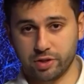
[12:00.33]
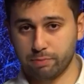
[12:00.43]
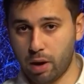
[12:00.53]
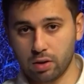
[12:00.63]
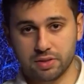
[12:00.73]
your
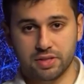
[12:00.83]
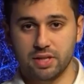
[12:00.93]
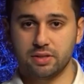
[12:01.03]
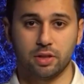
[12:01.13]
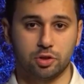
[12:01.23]

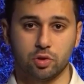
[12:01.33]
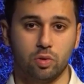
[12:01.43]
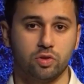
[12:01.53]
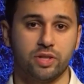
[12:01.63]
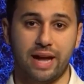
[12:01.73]
policies,
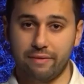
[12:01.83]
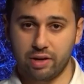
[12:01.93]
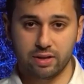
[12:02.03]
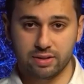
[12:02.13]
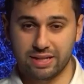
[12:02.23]
controls, and
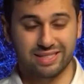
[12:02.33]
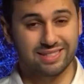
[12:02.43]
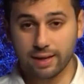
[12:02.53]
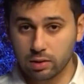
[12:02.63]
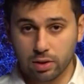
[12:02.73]
evidence in a
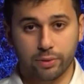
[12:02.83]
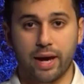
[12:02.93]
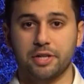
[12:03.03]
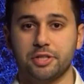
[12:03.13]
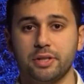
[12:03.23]
single
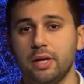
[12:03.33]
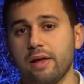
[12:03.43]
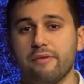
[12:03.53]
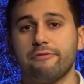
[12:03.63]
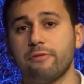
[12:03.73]
location.
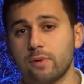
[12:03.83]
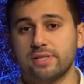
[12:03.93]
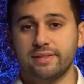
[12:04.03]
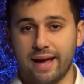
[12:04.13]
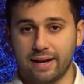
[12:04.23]
It
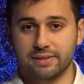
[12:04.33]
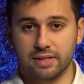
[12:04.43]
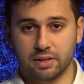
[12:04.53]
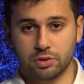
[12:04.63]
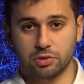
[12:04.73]
enforces
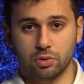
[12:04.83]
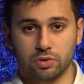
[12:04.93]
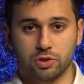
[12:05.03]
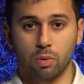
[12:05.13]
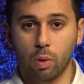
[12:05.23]
access
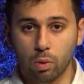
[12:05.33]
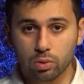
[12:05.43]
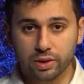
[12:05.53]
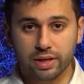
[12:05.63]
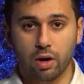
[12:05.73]
controls so
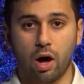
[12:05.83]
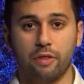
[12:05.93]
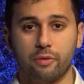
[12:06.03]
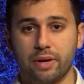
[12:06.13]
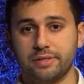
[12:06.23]
only
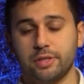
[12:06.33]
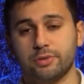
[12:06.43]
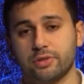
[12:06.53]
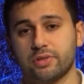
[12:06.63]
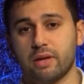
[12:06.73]
authorized
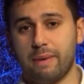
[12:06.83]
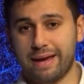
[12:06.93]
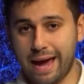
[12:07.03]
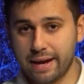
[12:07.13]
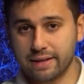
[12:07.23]
users can
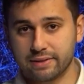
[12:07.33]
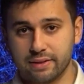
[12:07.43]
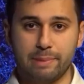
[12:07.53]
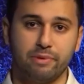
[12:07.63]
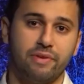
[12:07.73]
make edits
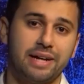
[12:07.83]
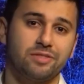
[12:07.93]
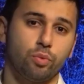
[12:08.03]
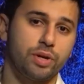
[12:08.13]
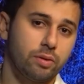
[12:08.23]
and
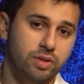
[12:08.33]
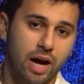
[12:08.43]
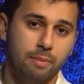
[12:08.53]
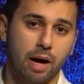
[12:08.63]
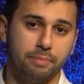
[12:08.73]
provides
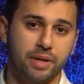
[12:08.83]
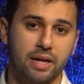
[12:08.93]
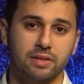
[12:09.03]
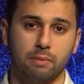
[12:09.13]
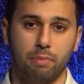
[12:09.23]
real-time
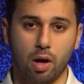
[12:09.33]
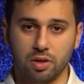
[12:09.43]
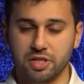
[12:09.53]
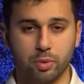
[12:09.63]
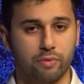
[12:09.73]
updates on
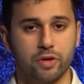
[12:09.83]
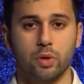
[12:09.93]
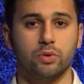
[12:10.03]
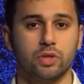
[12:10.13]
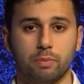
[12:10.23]
policy reviews,